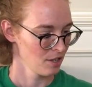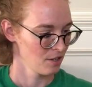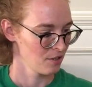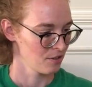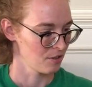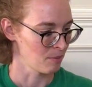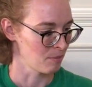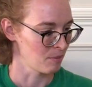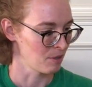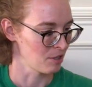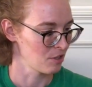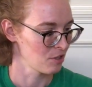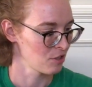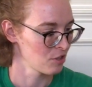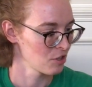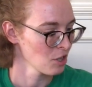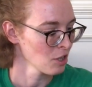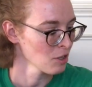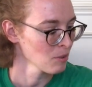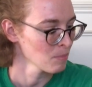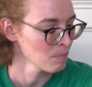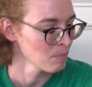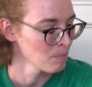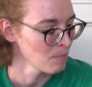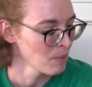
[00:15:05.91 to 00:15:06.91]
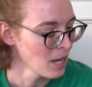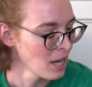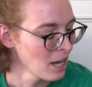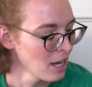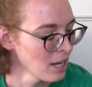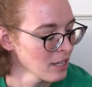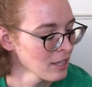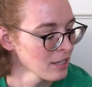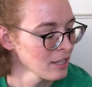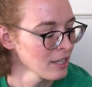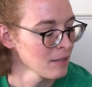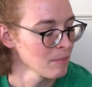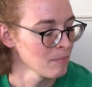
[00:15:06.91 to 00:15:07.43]
So I'm gonna start
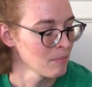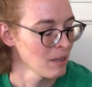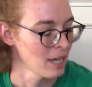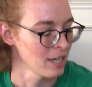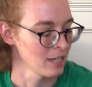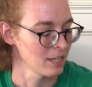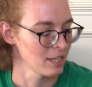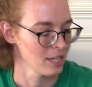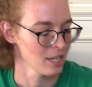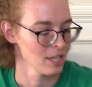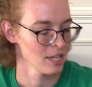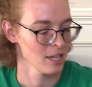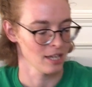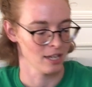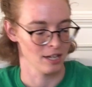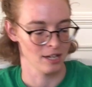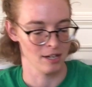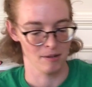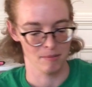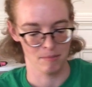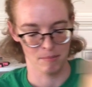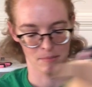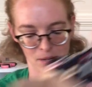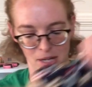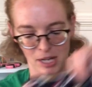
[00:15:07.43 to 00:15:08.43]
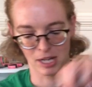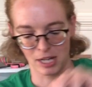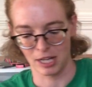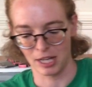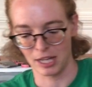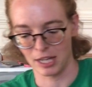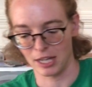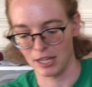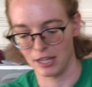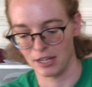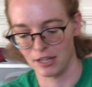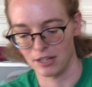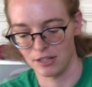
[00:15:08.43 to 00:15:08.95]
piling back in
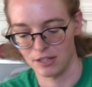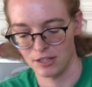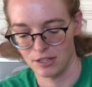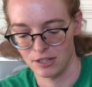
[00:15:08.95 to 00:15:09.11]
my